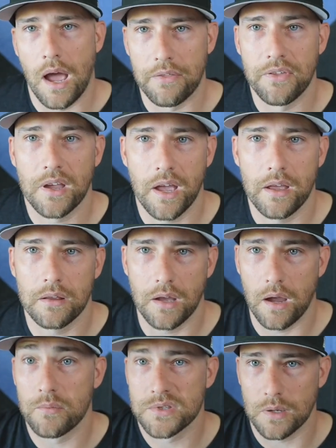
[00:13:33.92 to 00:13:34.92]
I think
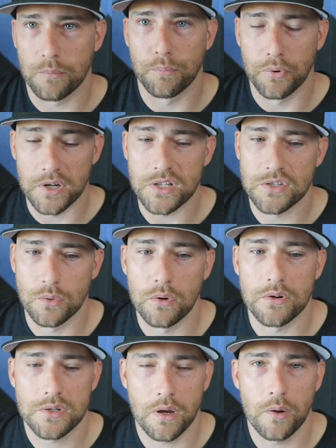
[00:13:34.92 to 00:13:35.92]
I was like pretty
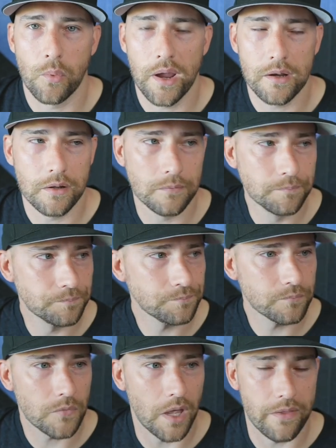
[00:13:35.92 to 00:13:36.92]
sore, so I waited.
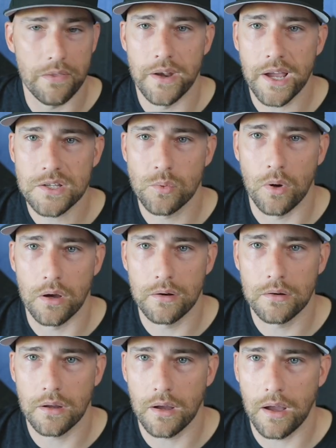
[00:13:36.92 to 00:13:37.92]
And then the next
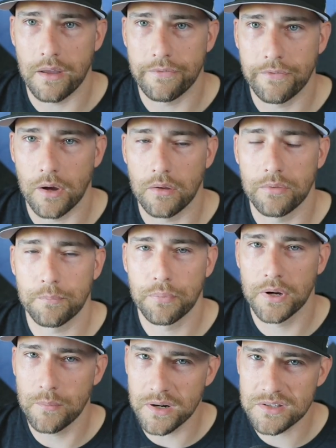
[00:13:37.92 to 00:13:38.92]
one, I
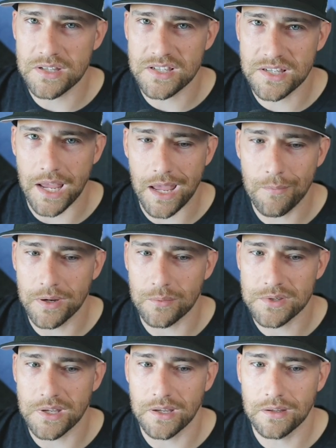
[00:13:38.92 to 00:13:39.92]
felt pretty much the same, but
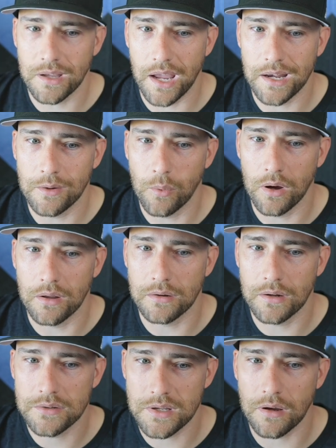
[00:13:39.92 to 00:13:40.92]
it was like
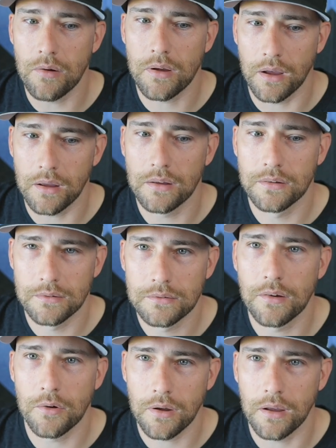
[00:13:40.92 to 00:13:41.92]
81. I was like,
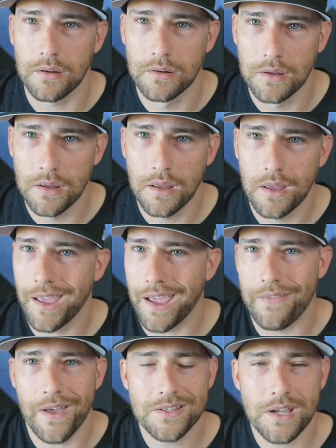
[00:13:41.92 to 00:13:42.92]
okay.
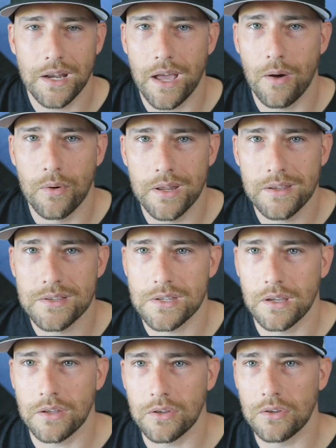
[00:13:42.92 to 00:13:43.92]
And that's kind of how it
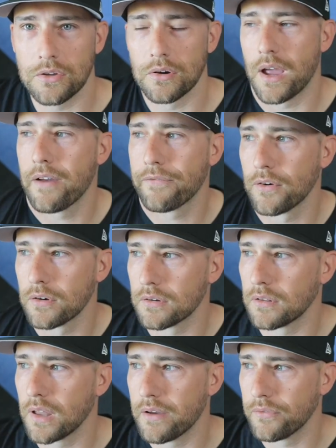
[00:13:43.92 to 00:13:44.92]
is. Like your
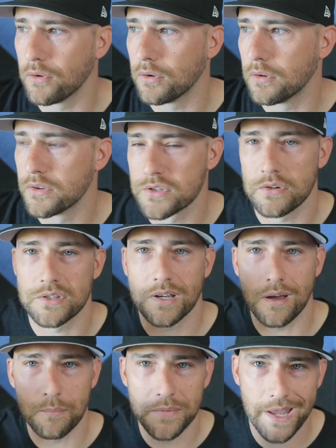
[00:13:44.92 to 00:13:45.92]
effort level starts
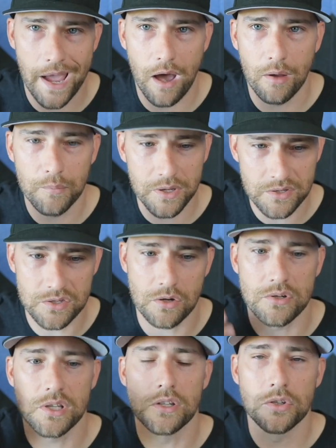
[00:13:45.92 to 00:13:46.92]
to come down because you
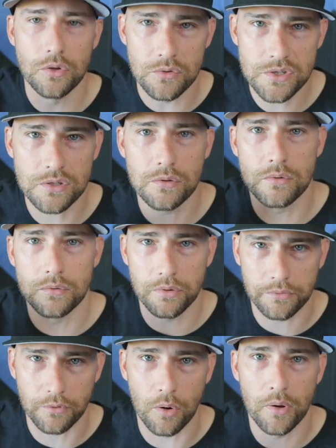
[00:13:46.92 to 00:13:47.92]
start to get used
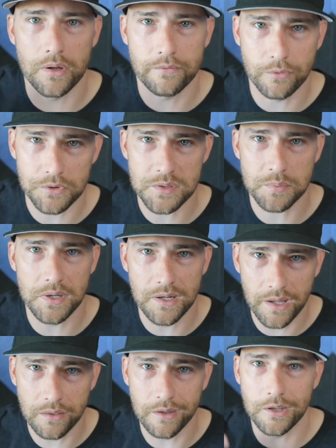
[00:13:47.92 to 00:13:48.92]
to throwing full speed
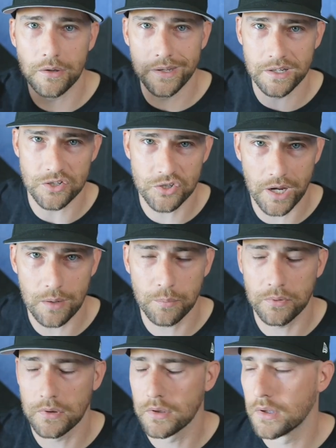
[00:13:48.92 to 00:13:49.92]
again. Like you get in shape.